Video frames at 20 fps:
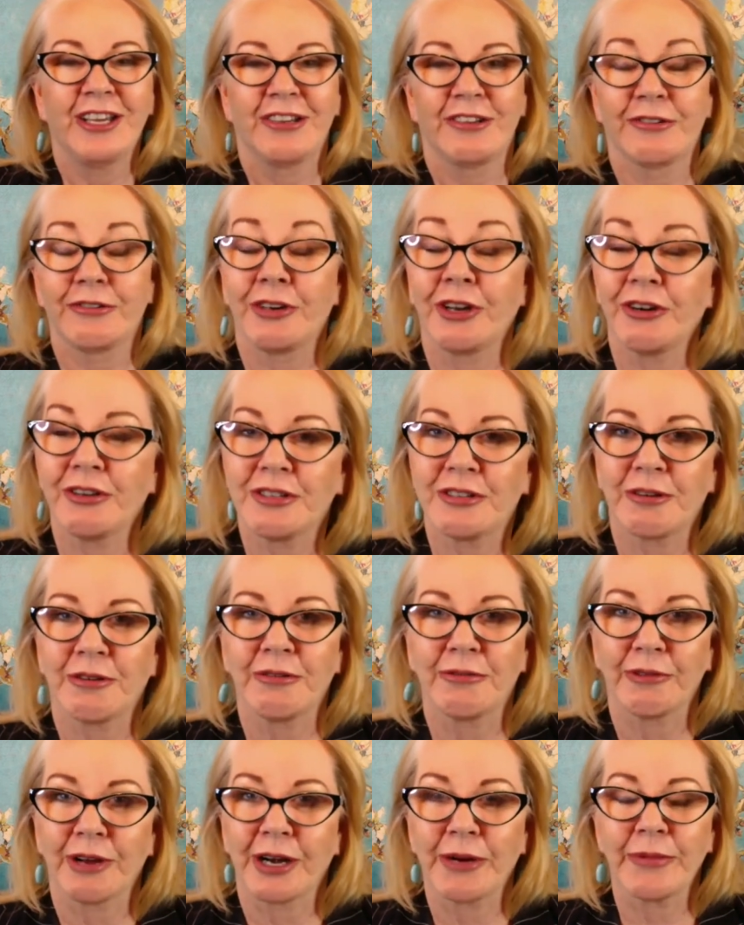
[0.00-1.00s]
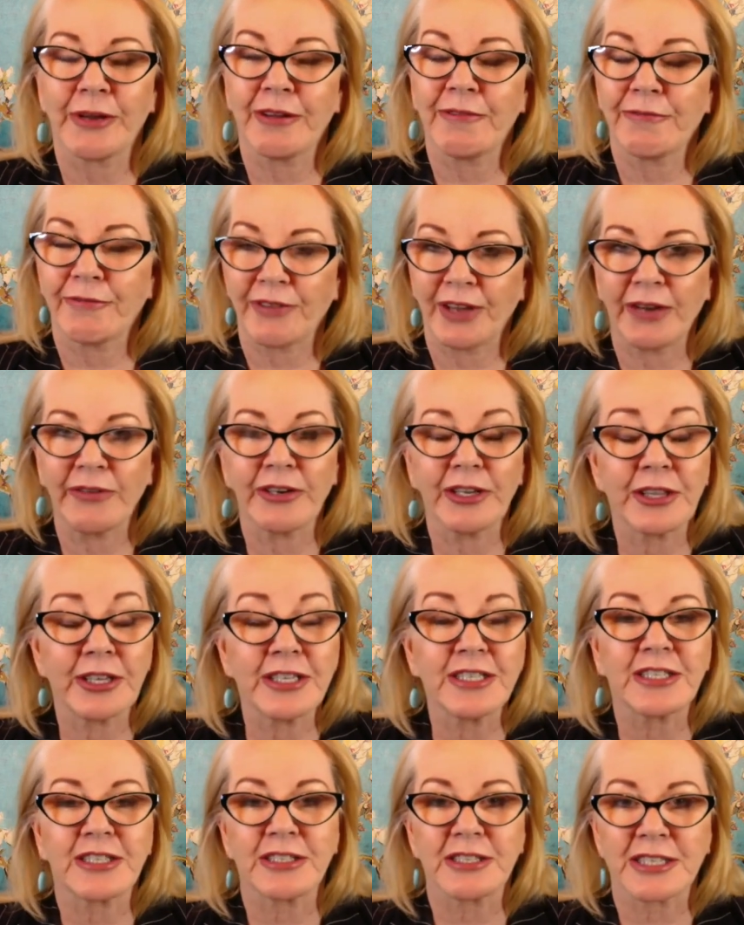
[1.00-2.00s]
you'll know it's one of my favorite
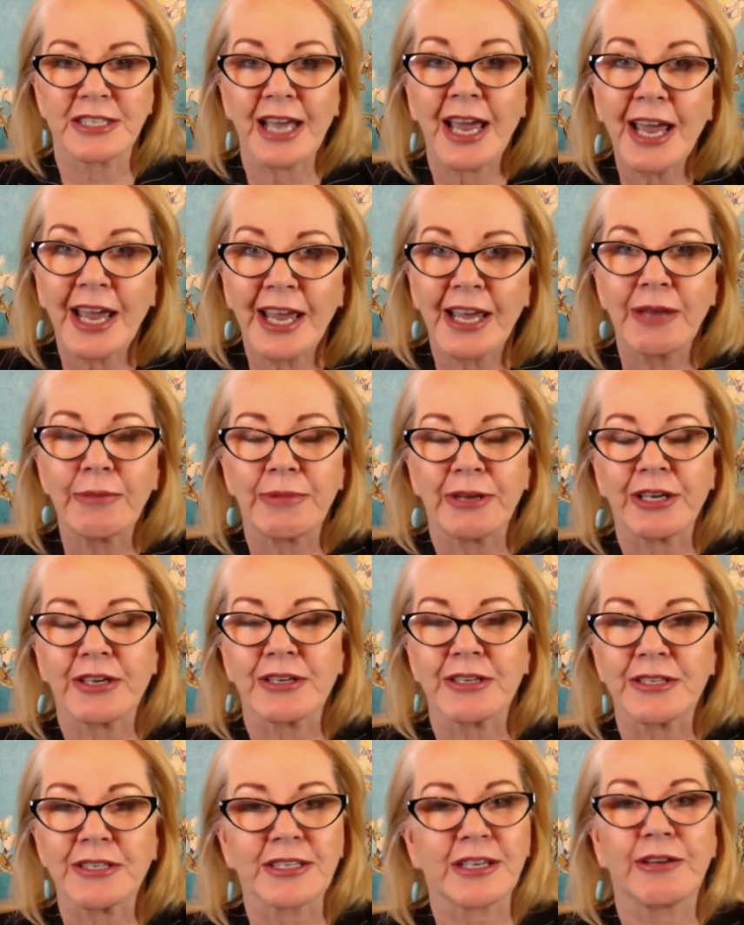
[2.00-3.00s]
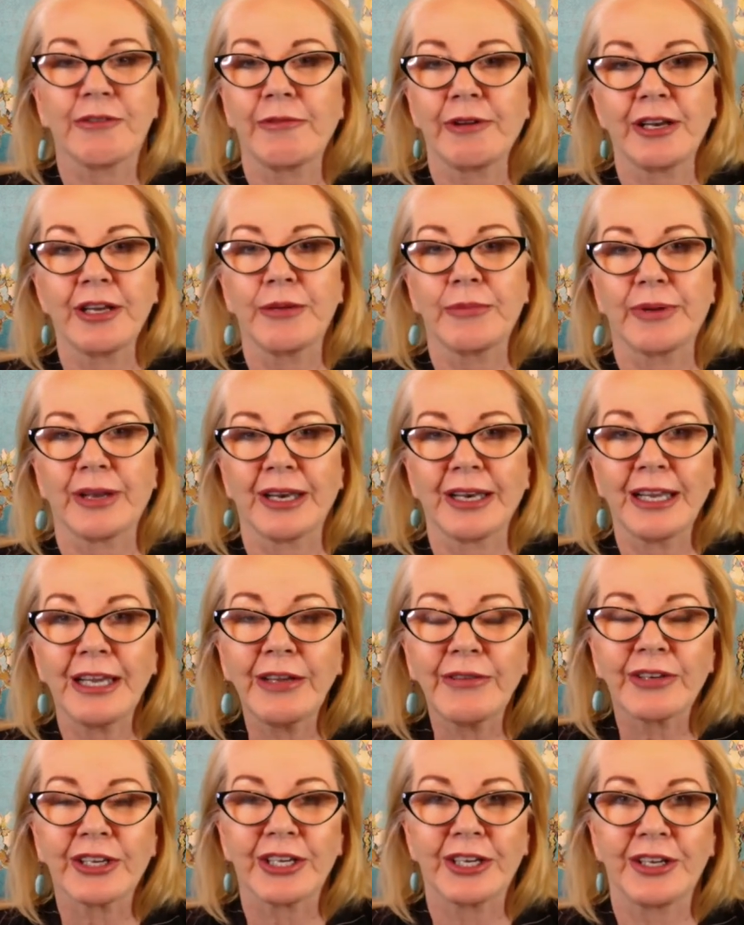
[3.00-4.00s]
things to say because I really
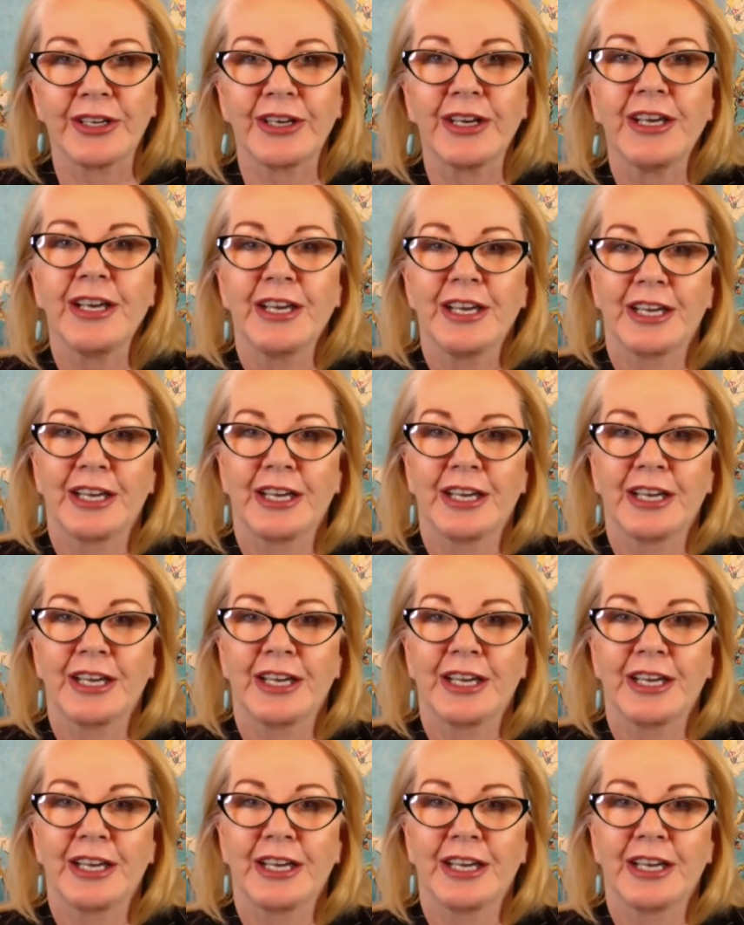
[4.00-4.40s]
believe it.